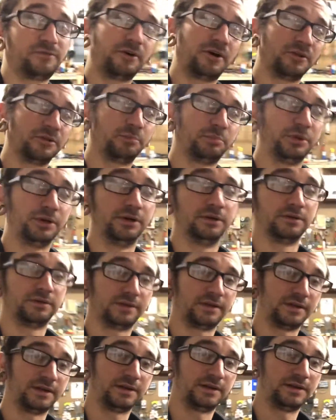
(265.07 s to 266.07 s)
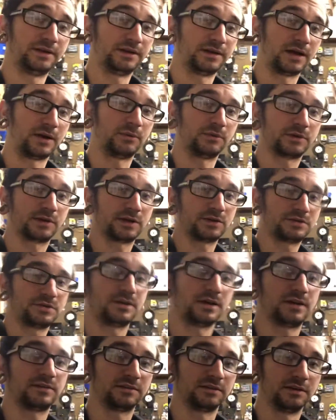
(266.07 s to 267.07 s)
follow the build, and I will catch you
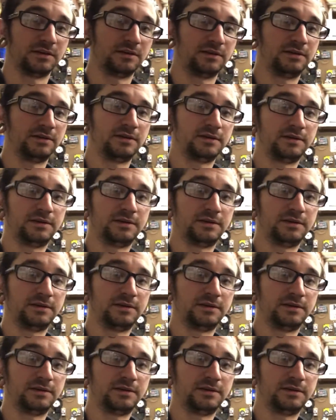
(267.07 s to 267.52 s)
guys later.